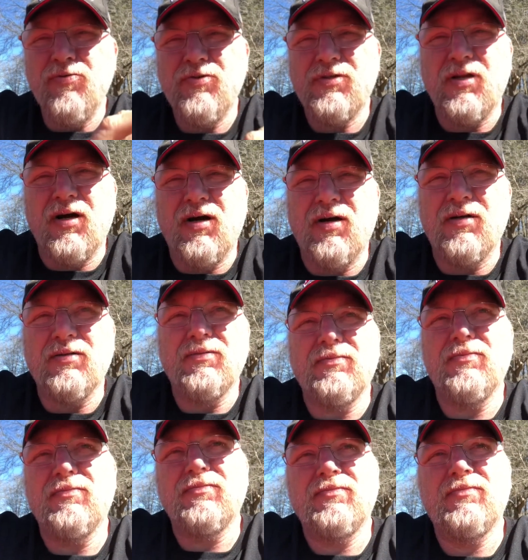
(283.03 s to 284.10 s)
stock,
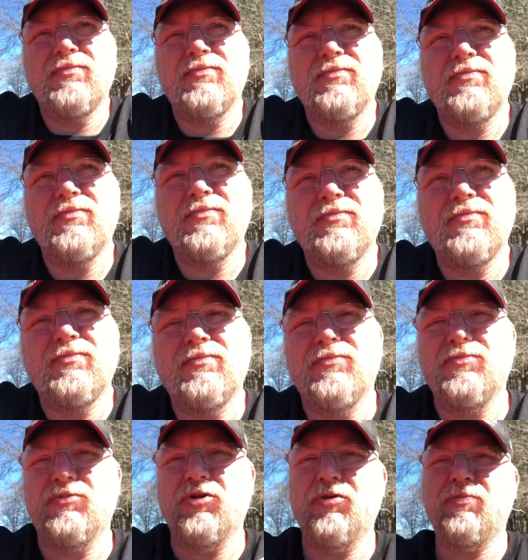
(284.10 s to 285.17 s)

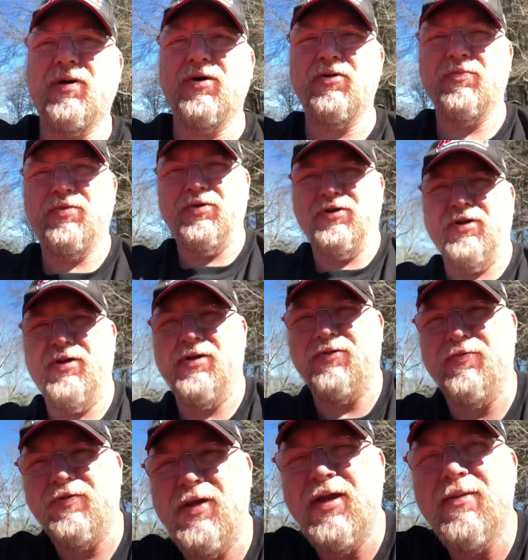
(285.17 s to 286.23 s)
little motor put in it, little
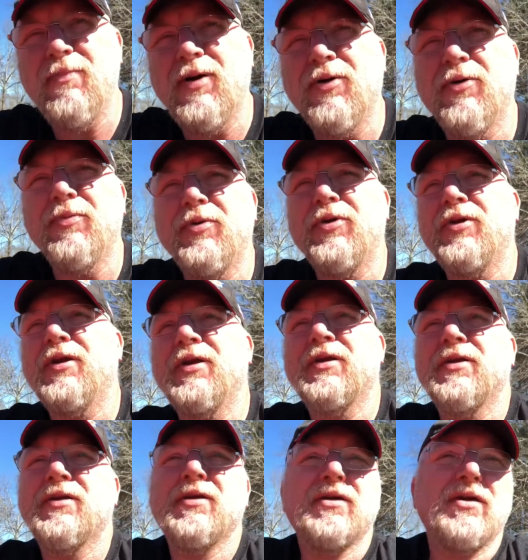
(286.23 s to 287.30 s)
V8 motor put in it,
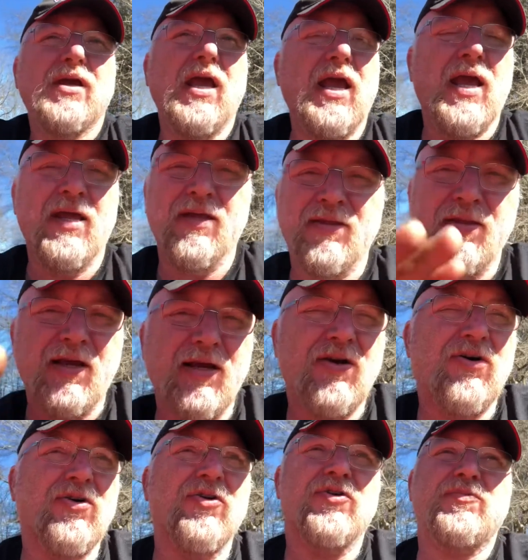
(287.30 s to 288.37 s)
and that
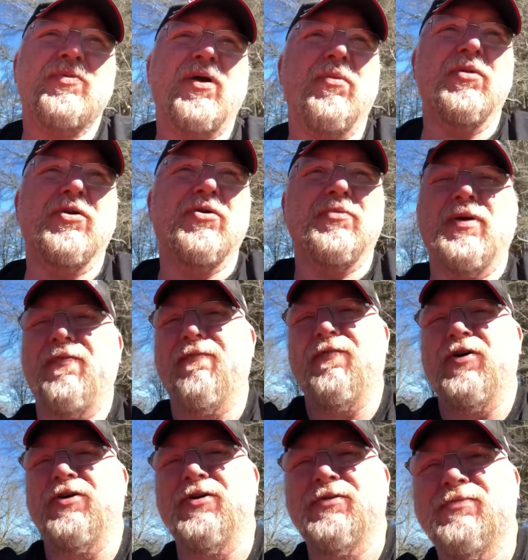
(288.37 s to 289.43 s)
car is probably going to be
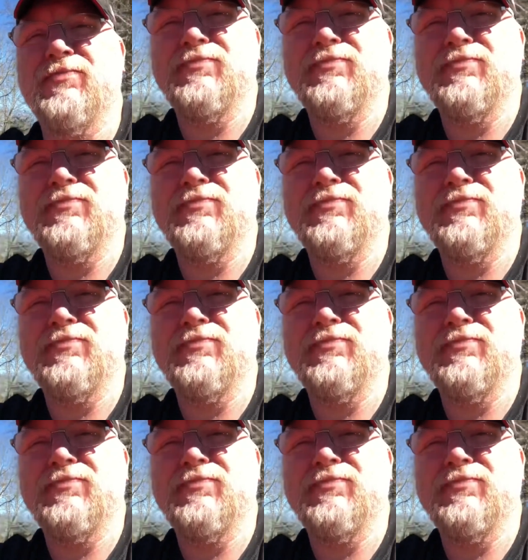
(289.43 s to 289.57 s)
fun.